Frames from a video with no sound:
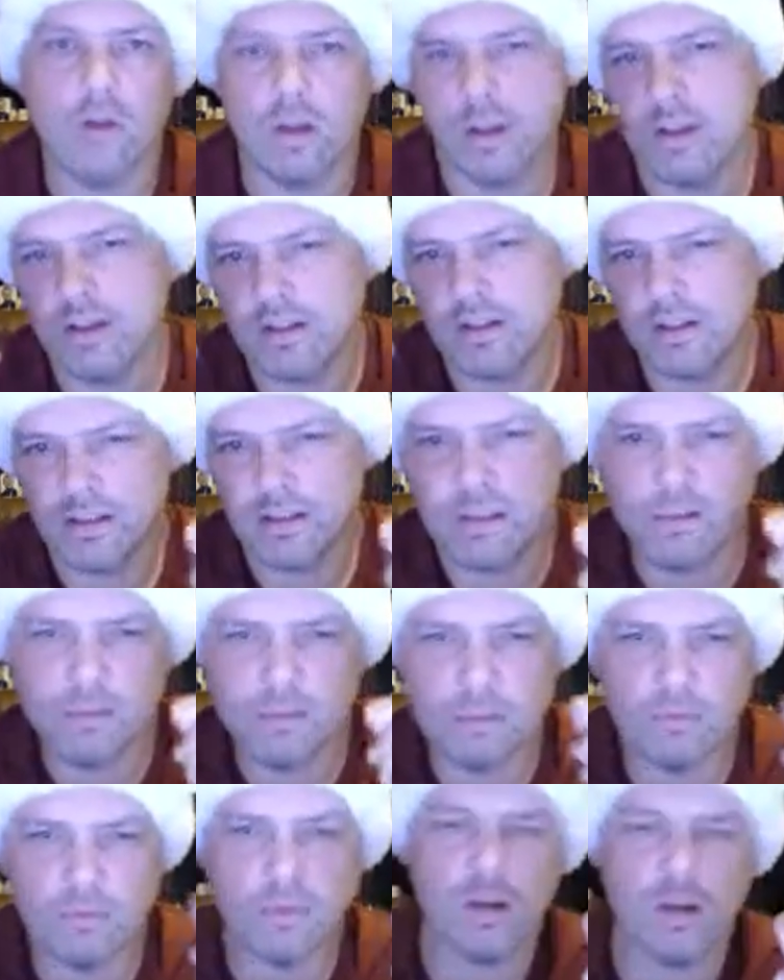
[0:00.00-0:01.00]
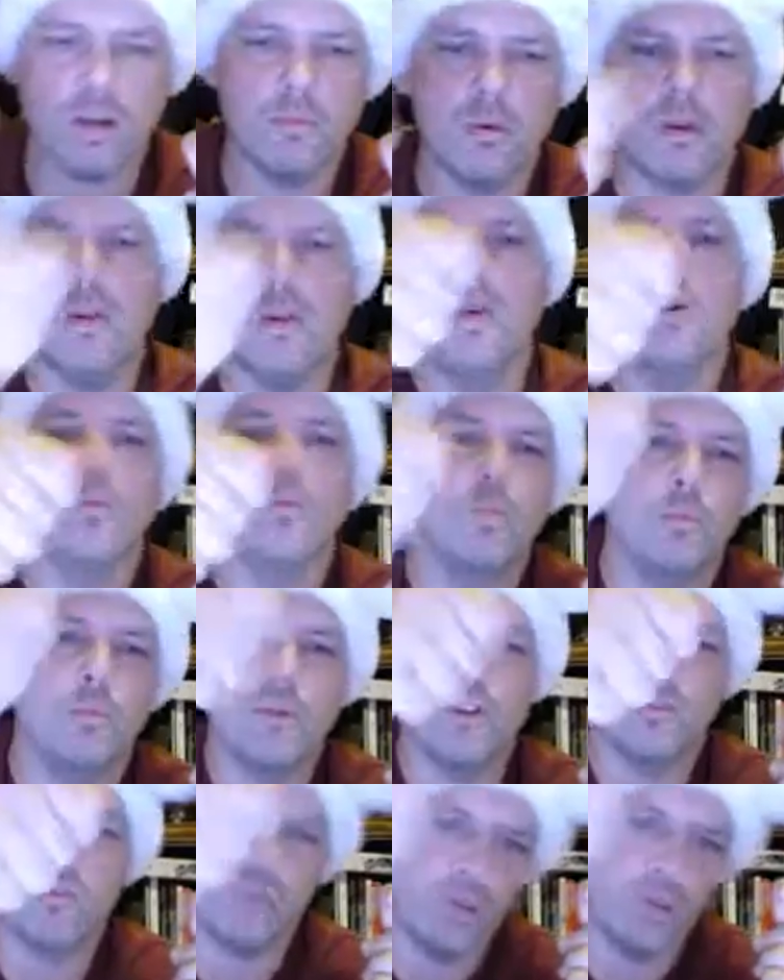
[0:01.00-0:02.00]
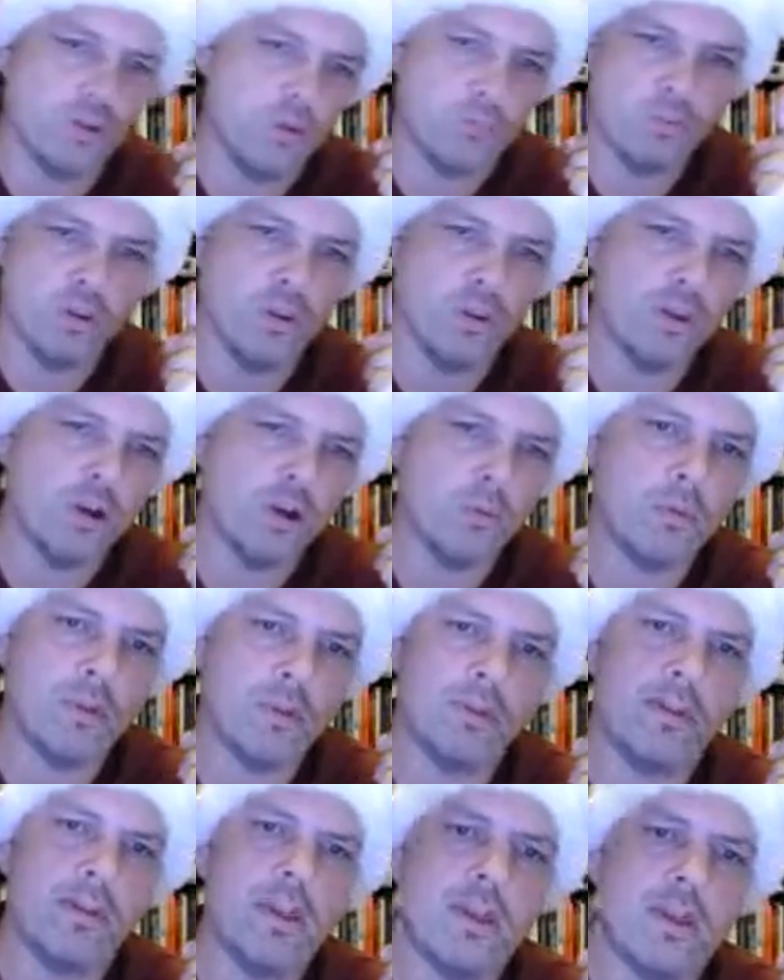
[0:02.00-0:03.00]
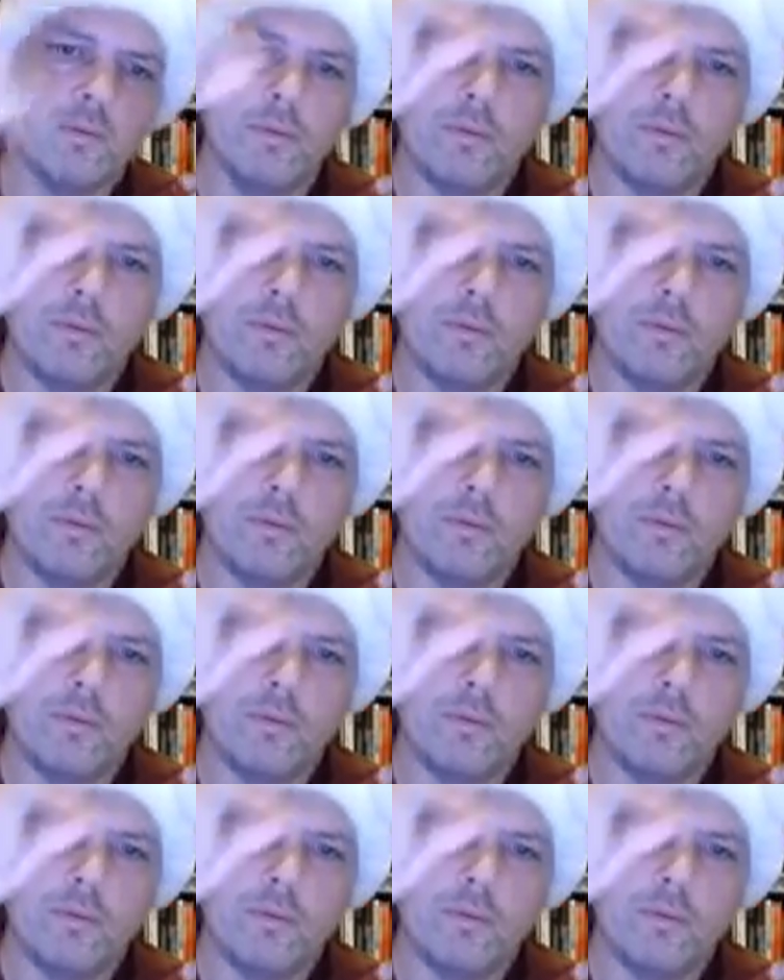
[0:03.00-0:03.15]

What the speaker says: I had a lot of people talk about, well, make sure you don't pull it out by the cable.